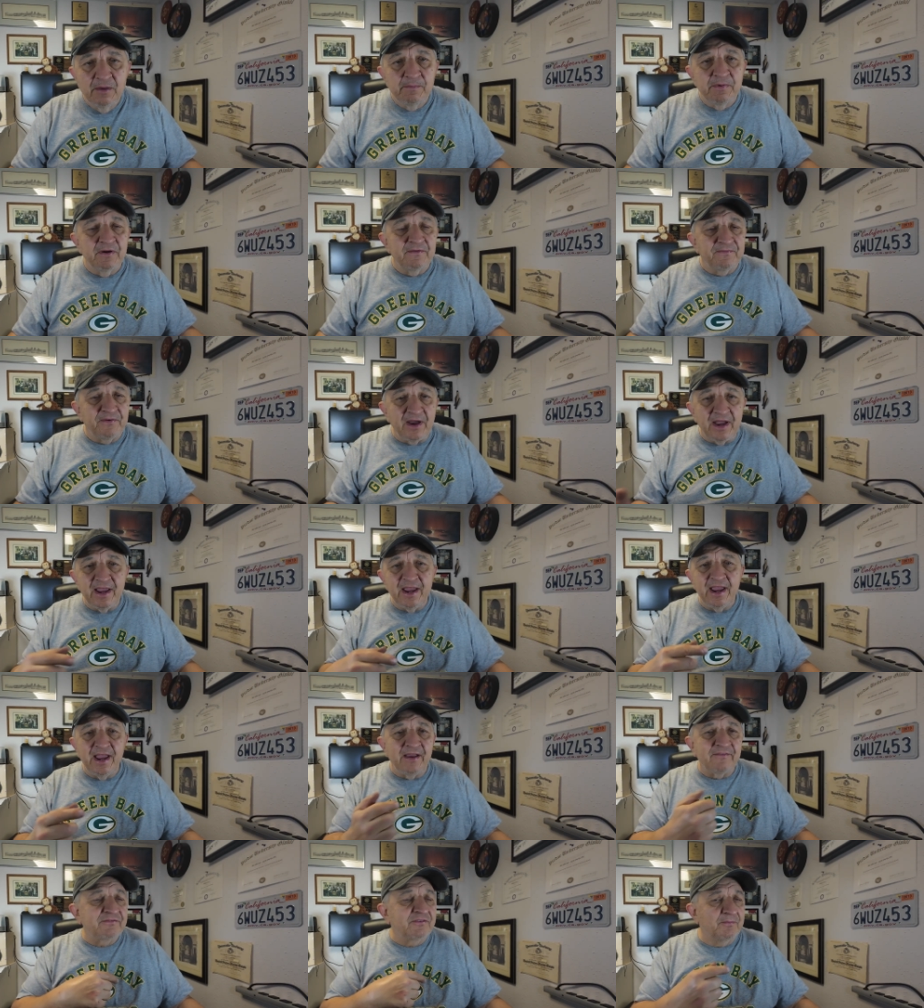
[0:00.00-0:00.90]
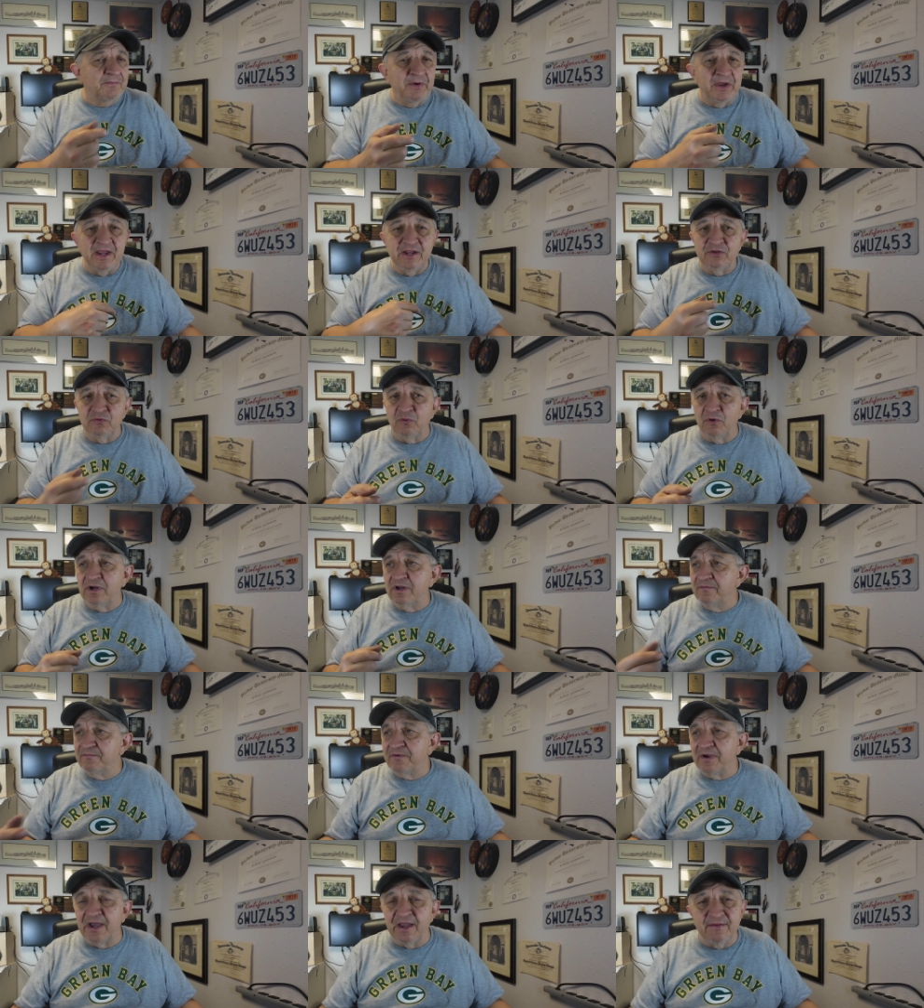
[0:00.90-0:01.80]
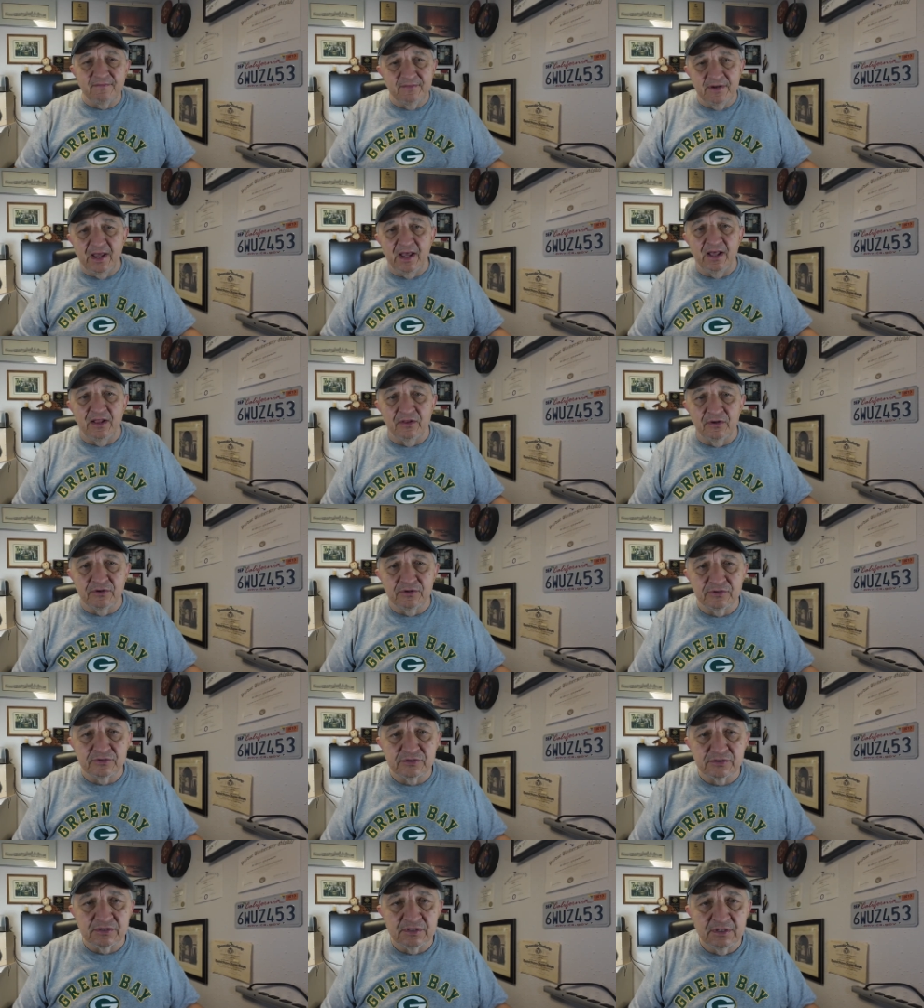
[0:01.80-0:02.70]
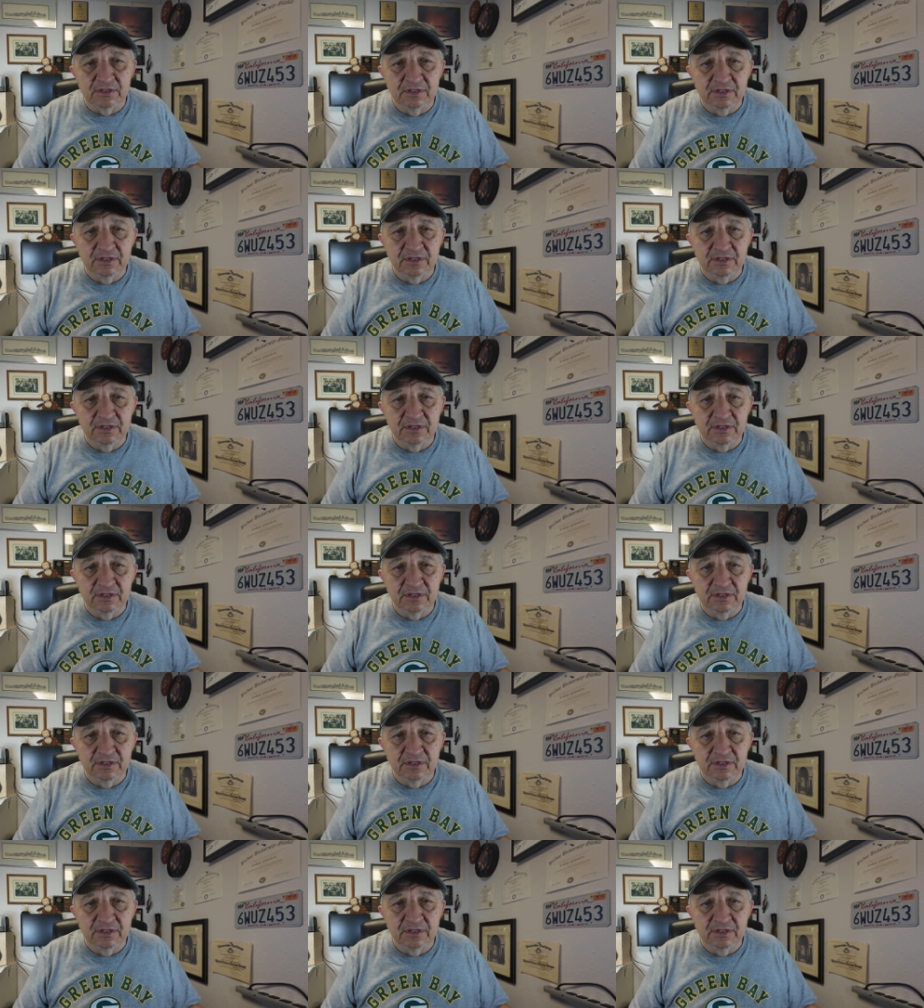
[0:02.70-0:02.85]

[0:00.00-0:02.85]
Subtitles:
But if I have to pay $25